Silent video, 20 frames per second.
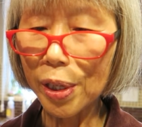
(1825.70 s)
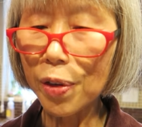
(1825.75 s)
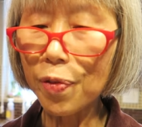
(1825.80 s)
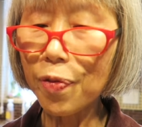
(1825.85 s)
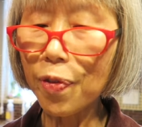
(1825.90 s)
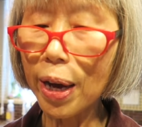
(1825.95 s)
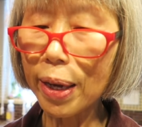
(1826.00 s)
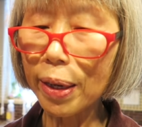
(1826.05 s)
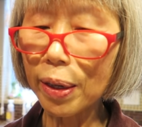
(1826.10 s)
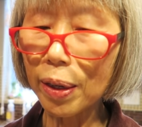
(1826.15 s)

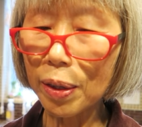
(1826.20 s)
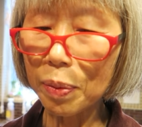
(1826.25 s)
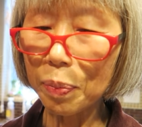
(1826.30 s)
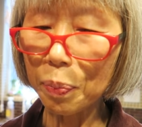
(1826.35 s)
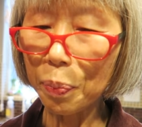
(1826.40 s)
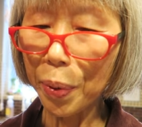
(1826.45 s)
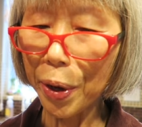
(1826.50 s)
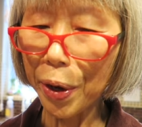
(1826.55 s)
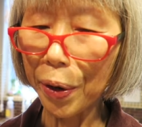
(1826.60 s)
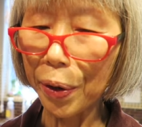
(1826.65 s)
If I
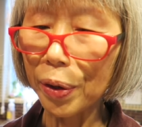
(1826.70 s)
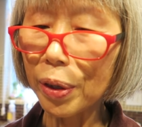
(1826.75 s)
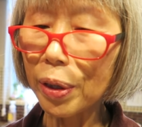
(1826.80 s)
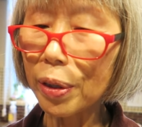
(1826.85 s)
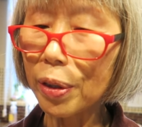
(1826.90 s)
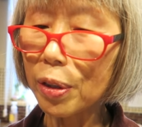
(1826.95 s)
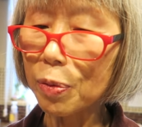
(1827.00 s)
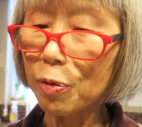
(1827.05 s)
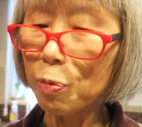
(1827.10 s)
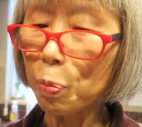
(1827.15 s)

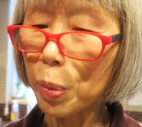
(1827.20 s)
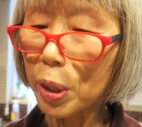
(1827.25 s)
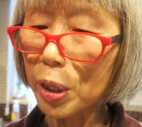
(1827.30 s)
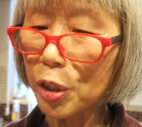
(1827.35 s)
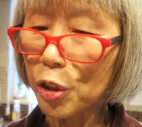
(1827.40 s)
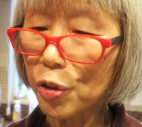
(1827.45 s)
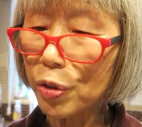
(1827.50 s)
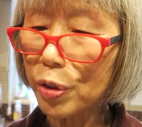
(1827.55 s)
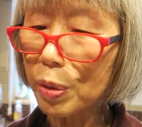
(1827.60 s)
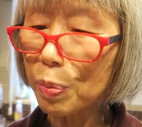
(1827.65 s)
compare the
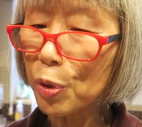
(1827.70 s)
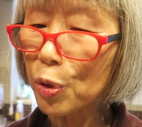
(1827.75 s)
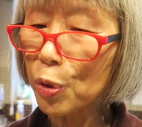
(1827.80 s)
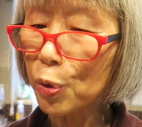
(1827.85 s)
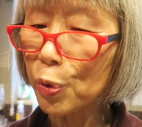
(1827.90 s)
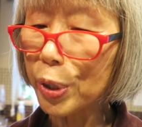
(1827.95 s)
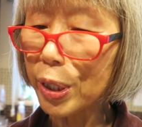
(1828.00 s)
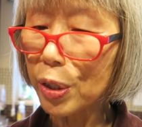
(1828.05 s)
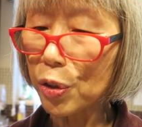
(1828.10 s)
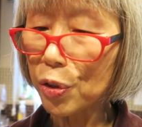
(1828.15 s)

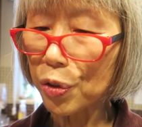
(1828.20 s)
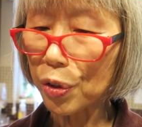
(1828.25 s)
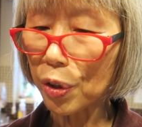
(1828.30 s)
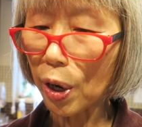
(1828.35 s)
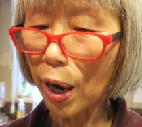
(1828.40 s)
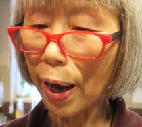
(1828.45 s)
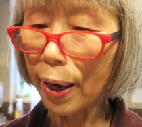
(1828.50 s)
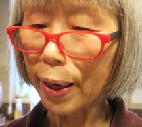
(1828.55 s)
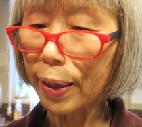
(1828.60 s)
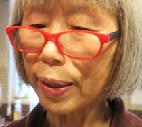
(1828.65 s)
mushrooms we
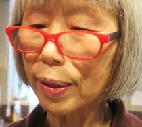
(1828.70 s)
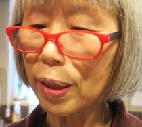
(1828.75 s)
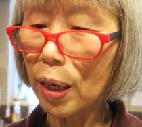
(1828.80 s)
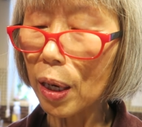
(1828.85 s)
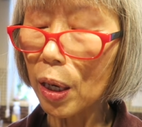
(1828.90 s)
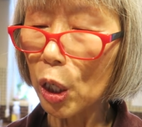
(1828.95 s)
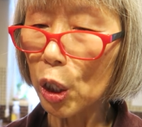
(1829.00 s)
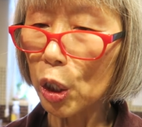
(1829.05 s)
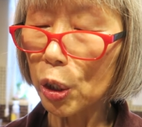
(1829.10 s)
tried